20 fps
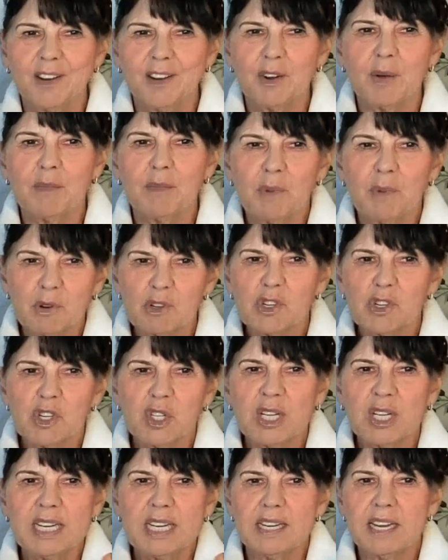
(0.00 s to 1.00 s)
They're
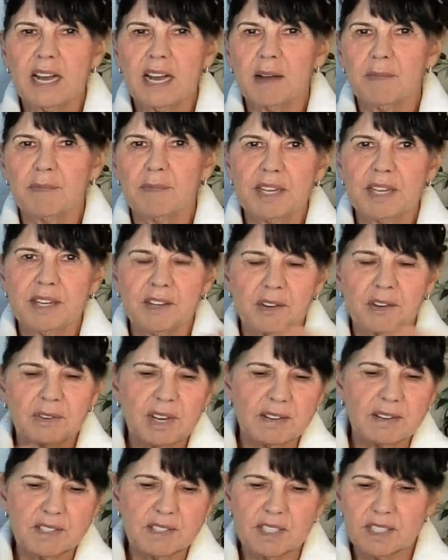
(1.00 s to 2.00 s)
emotionally numb. They
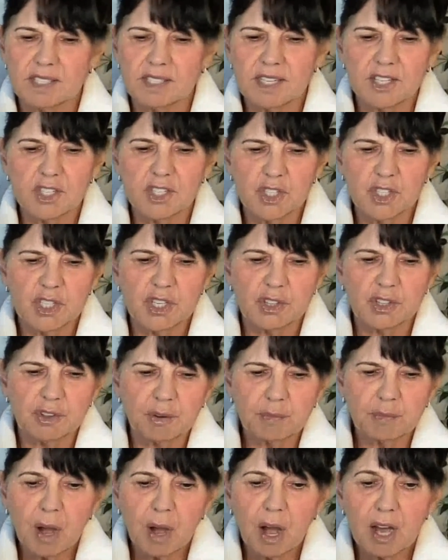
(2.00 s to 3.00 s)
don't have sensations
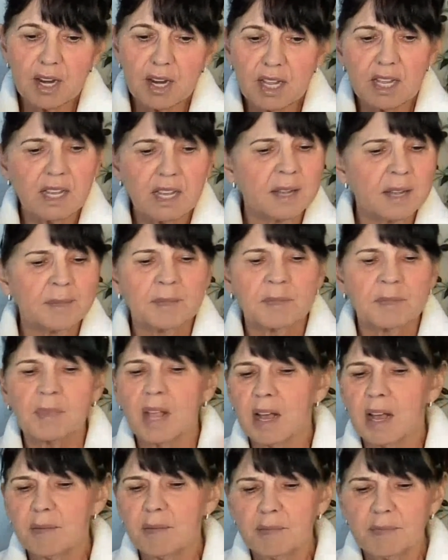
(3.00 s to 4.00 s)
in their body.
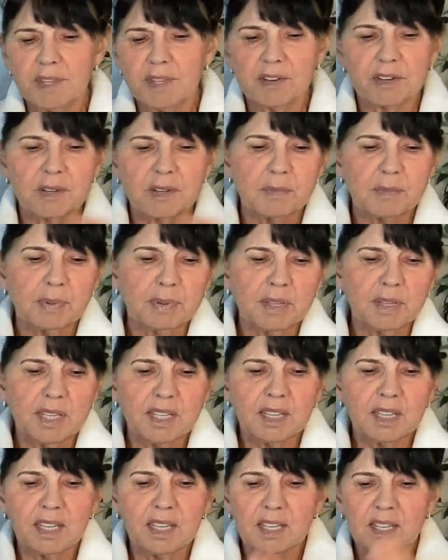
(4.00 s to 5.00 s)
They're
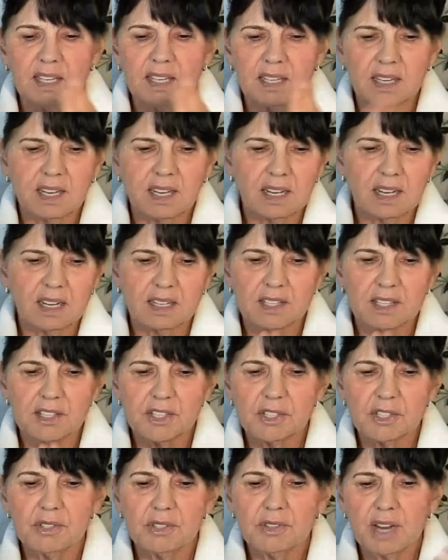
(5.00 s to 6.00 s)
completely
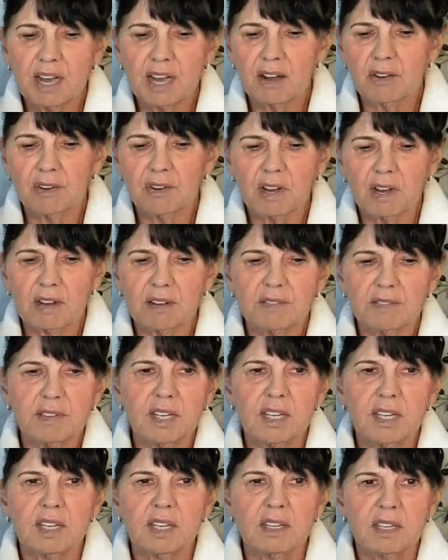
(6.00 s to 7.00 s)
tuned out of